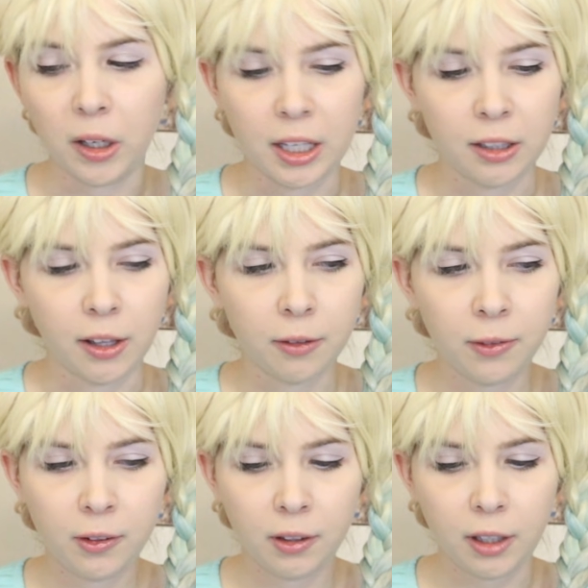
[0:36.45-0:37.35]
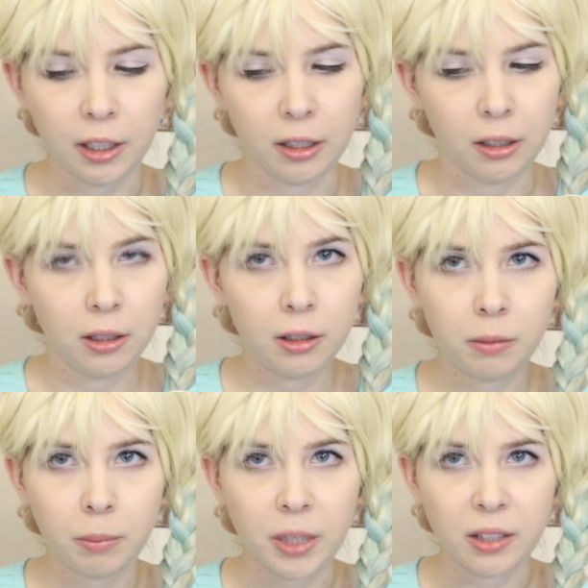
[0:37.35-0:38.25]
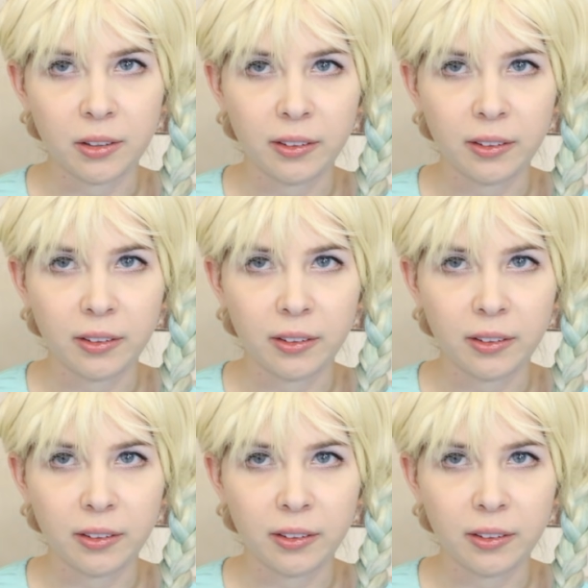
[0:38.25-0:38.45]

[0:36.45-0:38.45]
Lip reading: Wearing gloves and being